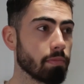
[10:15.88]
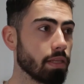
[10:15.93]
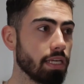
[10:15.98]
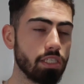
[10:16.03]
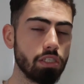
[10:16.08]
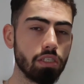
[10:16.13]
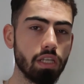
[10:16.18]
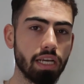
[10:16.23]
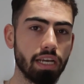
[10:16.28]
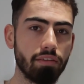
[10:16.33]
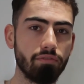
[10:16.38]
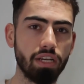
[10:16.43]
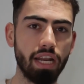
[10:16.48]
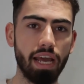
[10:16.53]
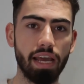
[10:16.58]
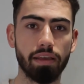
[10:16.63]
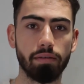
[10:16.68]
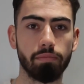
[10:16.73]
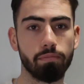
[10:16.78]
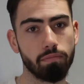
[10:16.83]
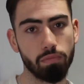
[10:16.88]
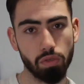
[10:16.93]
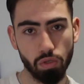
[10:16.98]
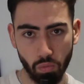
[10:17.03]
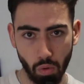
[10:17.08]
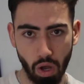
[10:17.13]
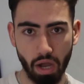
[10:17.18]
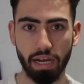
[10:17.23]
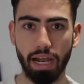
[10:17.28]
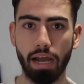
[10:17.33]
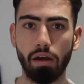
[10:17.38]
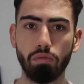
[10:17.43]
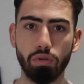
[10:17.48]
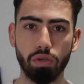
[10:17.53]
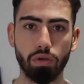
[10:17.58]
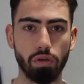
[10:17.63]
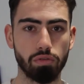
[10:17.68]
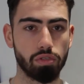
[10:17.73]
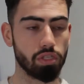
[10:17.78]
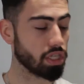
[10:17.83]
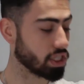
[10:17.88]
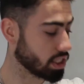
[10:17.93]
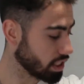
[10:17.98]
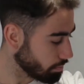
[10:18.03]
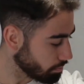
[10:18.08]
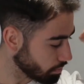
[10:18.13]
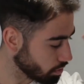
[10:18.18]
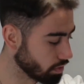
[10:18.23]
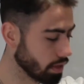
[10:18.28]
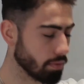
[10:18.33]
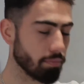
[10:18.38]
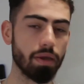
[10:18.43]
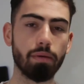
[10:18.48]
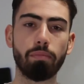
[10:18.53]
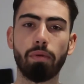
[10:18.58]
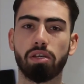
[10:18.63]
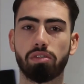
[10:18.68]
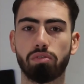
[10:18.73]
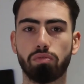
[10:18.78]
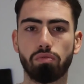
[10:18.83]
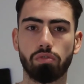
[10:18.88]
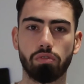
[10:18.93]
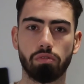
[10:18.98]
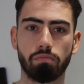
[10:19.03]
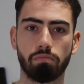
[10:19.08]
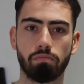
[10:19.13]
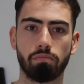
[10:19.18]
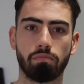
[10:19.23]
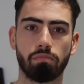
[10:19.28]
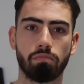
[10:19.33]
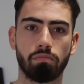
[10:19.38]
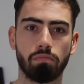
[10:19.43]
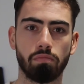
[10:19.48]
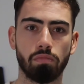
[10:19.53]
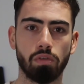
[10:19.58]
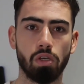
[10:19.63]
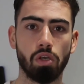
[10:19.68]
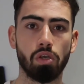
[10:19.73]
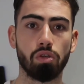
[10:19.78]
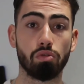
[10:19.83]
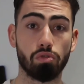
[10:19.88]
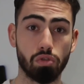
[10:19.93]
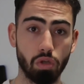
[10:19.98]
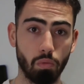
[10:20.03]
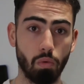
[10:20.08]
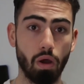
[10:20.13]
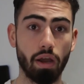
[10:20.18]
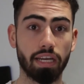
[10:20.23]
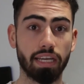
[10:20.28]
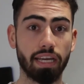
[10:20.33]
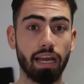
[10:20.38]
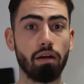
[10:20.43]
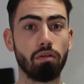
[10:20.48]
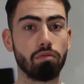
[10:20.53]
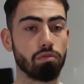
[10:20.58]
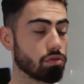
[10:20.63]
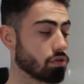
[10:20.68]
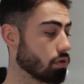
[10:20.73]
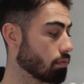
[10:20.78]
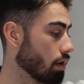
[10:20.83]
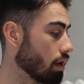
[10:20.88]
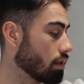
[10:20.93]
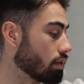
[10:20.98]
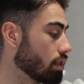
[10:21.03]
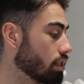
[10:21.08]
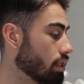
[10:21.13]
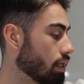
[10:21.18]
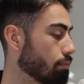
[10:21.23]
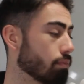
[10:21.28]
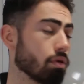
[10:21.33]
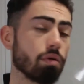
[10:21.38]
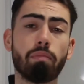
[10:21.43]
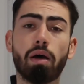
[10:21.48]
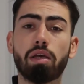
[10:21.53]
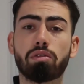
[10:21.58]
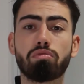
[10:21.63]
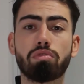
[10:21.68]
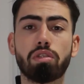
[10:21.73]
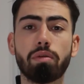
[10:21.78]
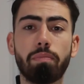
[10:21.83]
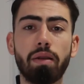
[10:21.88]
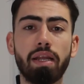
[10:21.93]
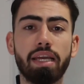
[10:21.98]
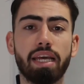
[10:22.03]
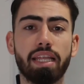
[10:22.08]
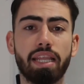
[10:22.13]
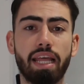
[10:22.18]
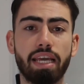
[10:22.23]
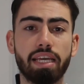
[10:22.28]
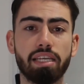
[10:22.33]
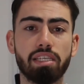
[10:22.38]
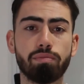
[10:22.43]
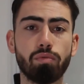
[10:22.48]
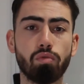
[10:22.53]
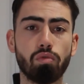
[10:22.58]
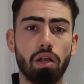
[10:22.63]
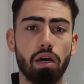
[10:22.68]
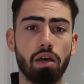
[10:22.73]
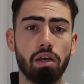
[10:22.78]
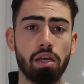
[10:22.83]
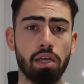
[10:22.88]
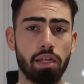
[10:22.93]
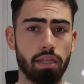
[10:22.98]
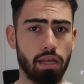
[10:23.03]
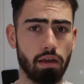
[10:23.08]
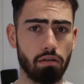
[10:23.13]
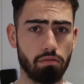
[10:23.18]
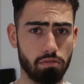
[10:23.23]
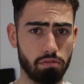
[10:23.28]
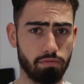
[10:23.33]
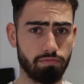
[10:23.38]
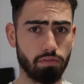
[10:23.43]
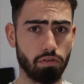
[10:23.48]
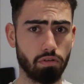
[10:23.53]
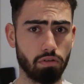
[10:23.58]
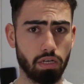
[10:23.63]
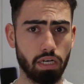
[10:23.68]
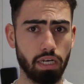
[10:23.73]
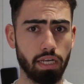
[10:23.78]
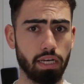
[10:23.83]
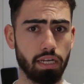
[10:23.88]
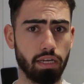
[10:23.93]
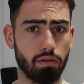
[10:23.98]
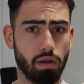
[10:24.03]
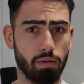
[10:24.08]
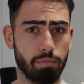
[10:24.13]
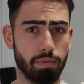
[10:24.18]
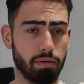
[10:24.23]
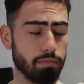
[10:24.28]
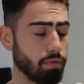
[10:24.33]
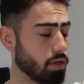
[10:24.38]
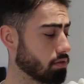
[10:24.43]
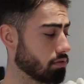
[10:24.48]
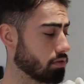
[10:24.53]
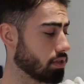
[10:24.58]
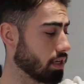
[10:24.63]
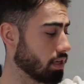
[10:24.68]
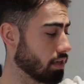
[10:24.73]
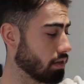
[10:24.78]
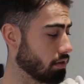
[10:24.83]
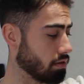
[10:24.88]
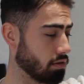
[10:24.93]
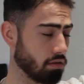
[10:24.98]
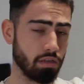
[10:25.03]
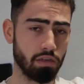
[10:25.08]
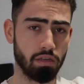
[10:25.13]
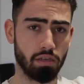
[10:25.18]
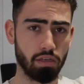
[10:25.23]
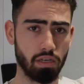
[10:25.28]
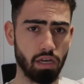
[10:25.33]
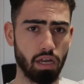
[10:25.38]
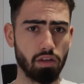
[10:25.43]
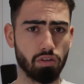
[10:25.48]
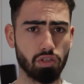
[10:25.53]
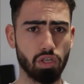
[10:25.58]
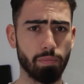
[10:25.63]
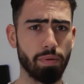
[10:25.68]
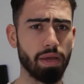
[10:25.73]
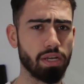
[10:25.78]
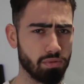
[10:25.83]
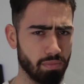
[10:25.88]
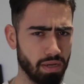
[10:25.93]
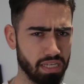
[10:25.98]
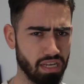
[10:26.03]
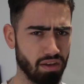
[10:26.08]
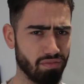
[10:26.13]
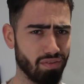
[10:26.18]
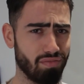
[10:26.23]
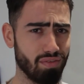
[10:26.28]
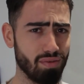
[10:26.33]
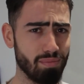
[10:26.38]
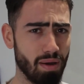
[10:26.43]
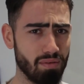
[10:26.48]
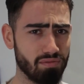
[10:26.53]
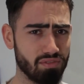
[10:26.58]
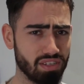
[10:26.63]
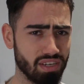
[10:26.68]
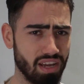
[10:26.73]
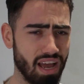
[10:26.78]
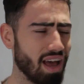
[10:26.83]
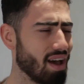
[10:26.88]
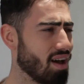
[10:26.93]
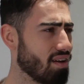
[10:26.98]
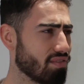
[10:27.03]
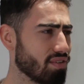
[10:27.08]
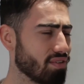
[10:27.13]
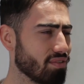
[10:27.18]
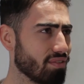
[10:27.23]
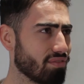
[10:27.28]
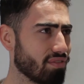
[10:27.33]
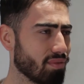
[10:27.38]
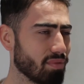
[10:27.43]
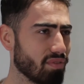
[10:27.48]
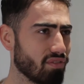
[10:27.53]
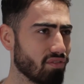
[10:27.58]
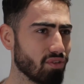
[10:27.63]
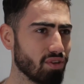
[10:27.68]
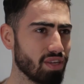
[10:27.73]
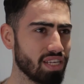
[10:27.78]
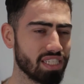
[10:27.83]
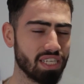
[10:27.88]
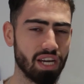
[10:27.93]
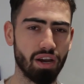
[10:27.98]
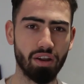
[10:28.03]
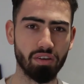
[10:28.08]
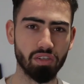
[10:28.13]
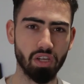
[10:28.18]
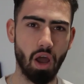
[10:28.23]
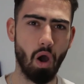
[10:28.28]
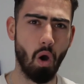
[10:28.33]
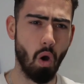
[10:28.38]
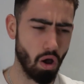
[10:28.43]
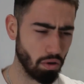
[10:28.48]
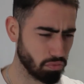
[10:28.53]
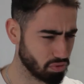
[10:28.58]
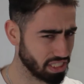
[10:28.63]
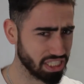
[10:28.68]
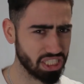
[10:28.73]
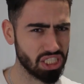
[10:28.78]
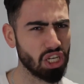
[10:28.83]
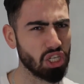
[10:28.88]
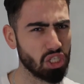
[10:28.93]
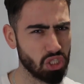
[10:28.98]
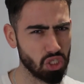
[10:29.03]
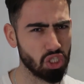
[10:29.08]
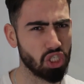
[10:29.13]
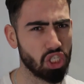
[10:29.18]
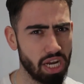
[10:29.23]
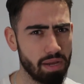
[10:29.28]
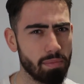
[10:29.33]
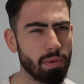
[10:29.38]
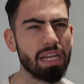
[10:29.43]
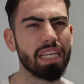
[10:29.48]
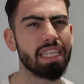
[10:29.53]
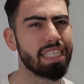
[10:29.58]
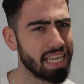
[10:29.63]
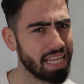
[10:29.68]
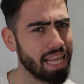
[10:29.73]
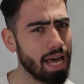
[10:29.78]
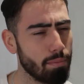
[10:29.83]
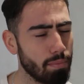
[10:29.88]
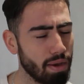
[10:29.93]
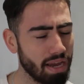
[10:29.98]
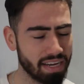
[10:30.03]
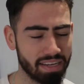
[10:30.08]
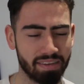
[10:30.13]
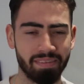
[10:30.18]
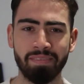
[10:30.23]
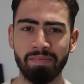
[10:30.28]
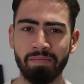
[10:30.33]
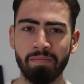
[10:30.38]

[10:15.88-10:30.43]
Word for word: It's just like every day. You work out, you go to the gym, you get big muscles. You stop working out, you stop going to the gym, your muscles deplete and they get smaller. Now, I've got clearly quite big muscles here. I looked at a picture of myself a few months ago, uh, a few, from a few years ago, and I was like, oh, I was in such good shape, I need to get that back.